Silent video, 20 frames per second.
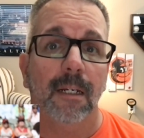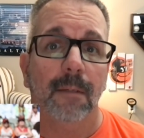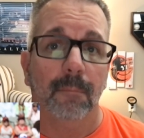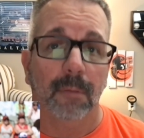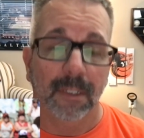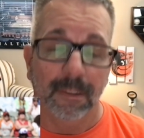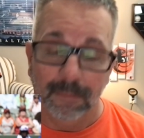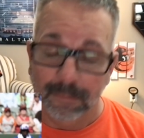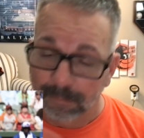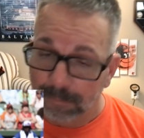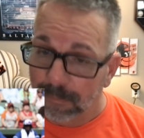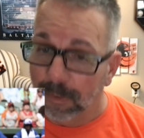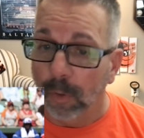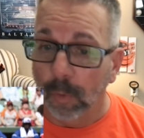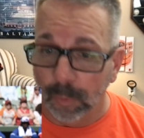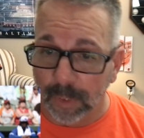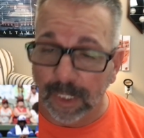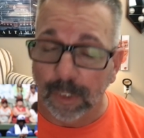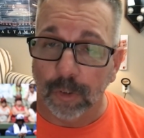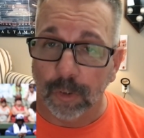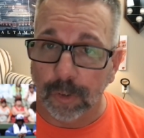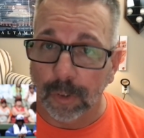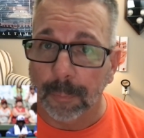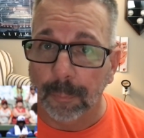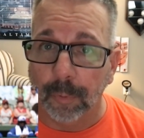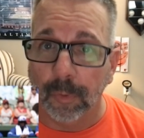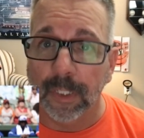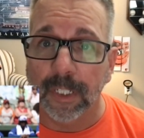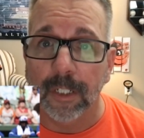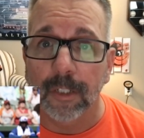But O'Neill's looked
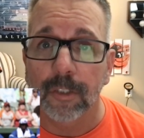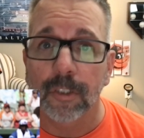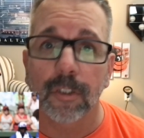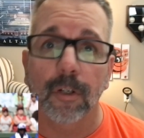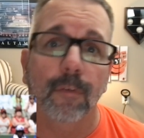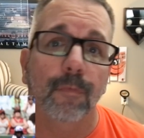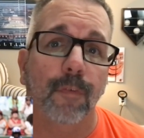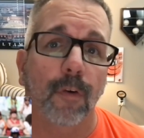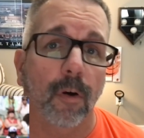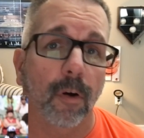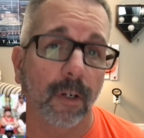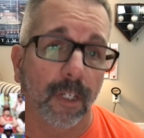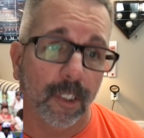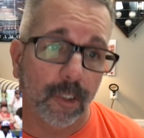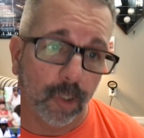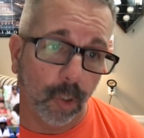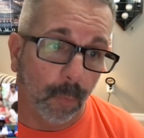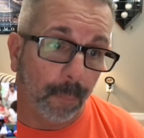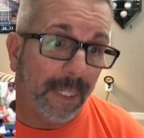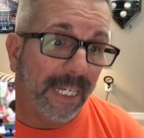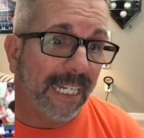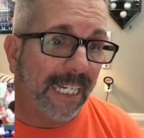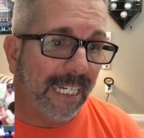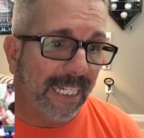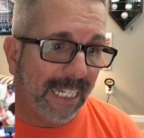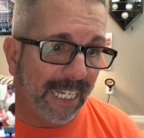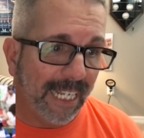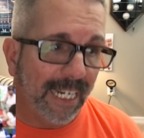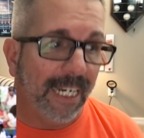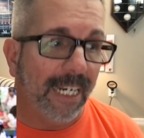pretty good so far. Let's hope he can
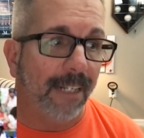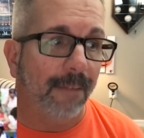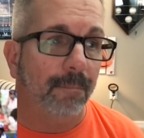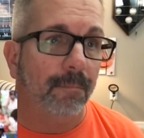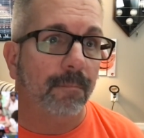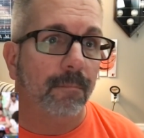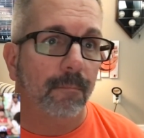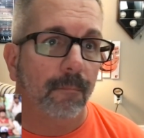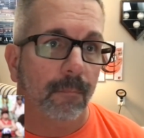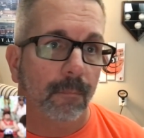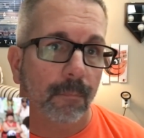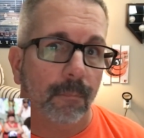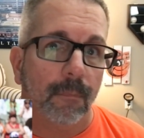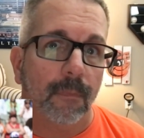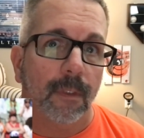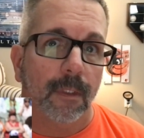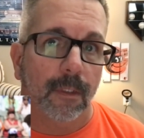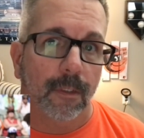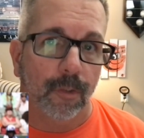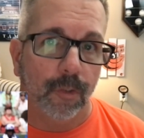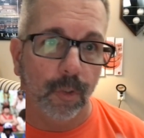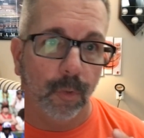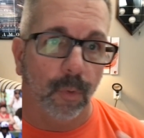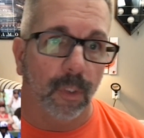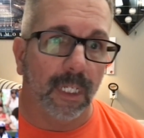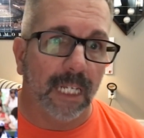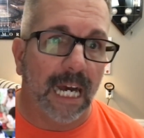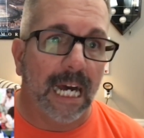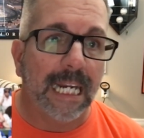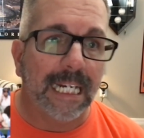get in to a
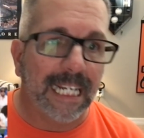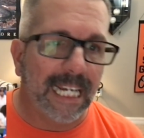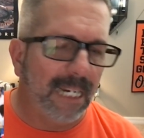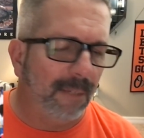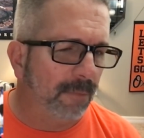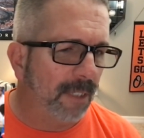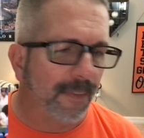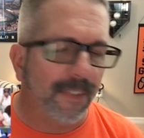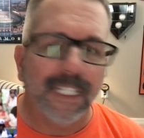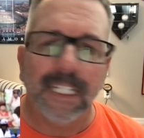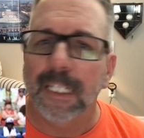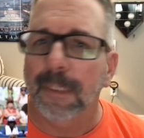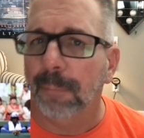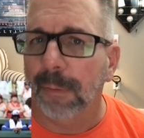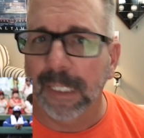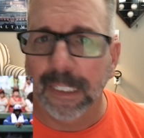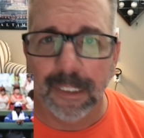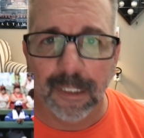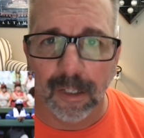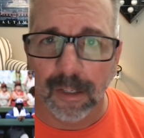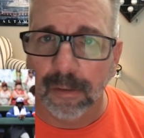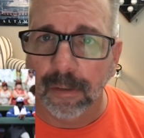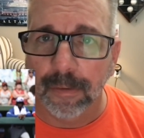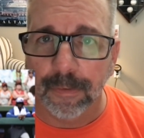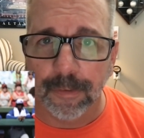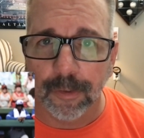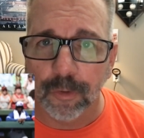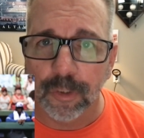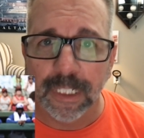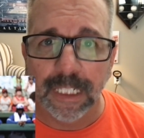lot of games. I think he played in
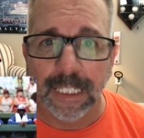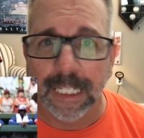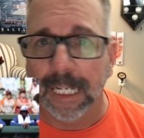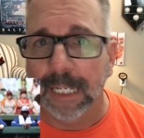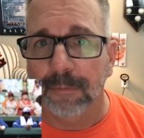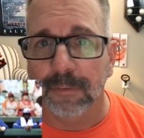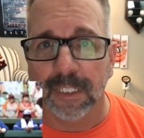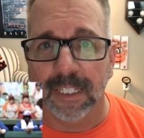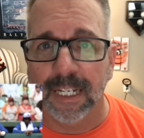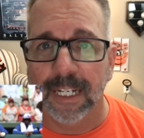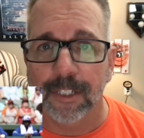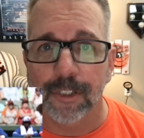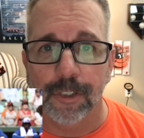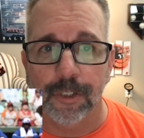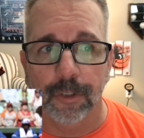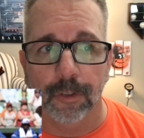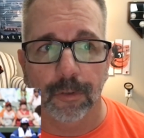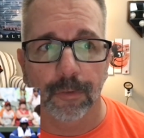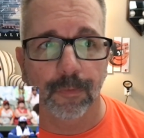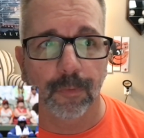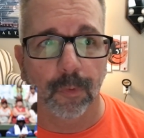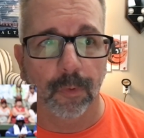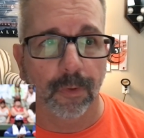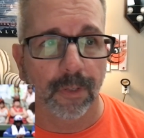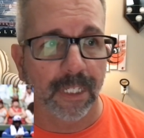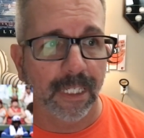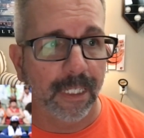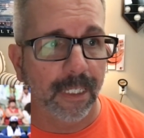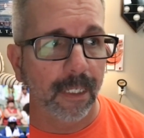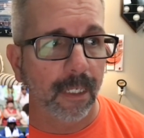113 games last year for
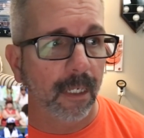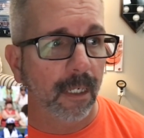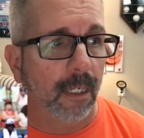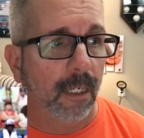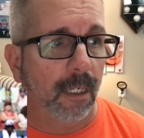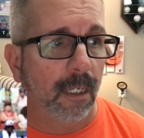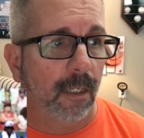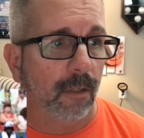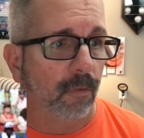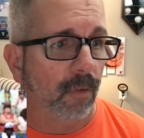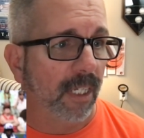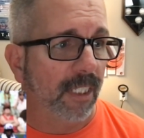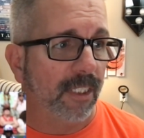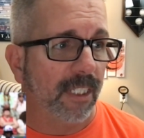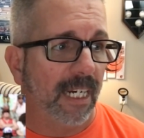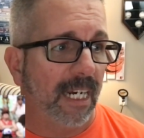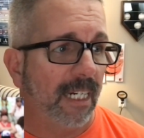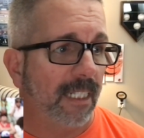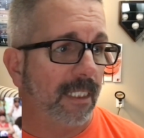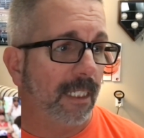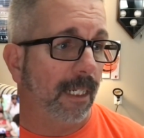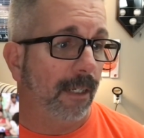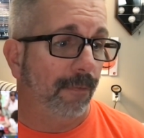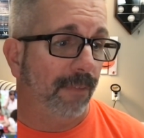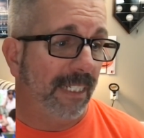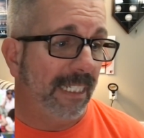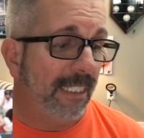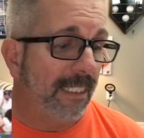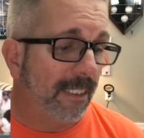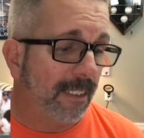the Red Sox. If
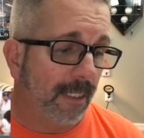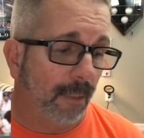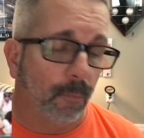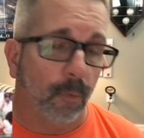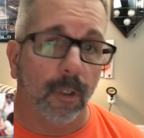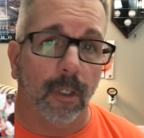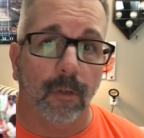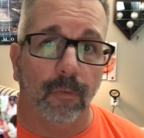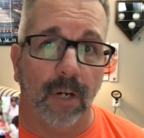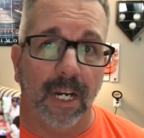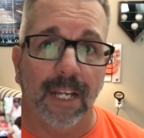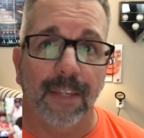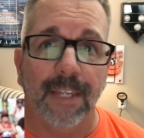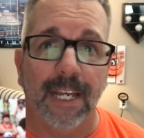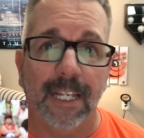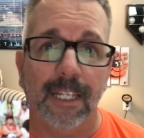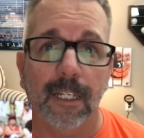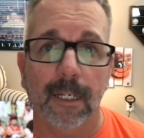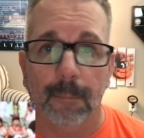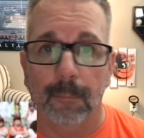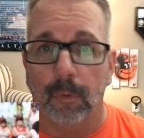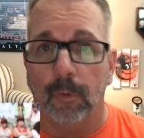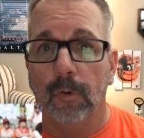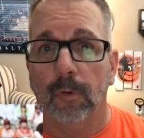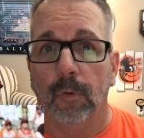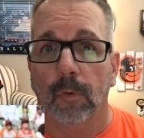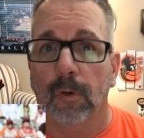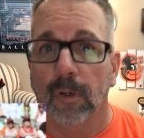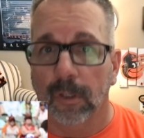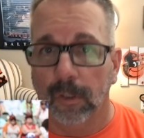he's somewhere around that number
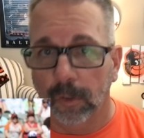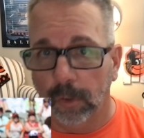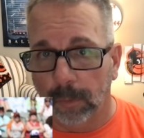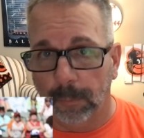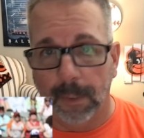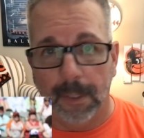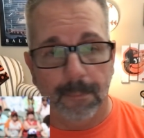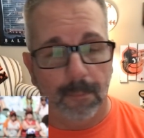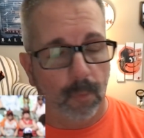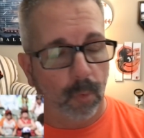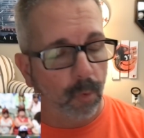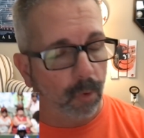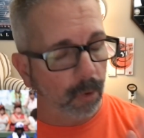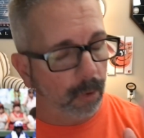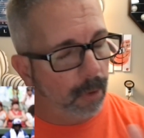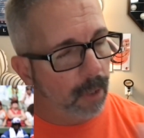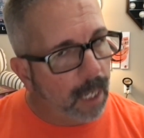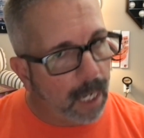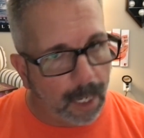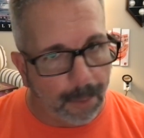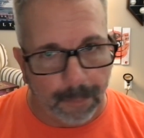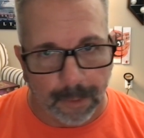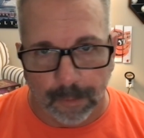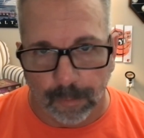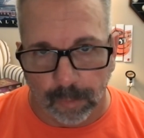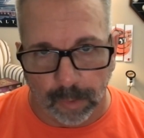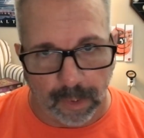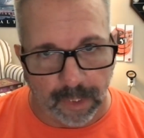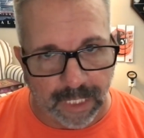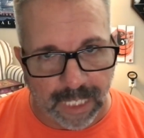or a little bit more, I'll be
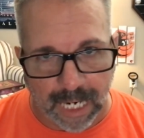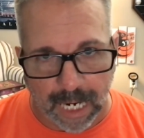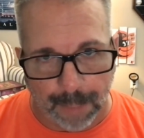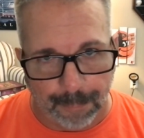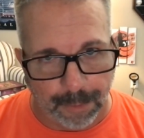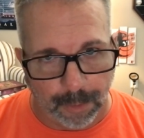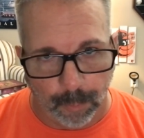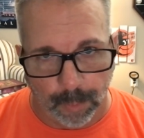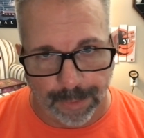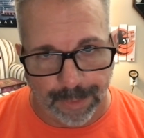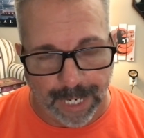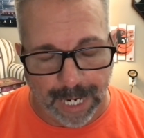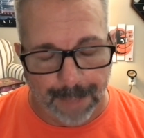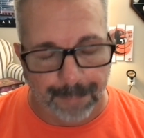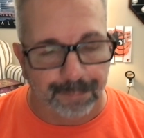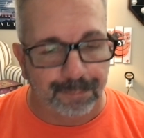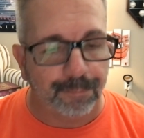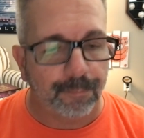really happy with that.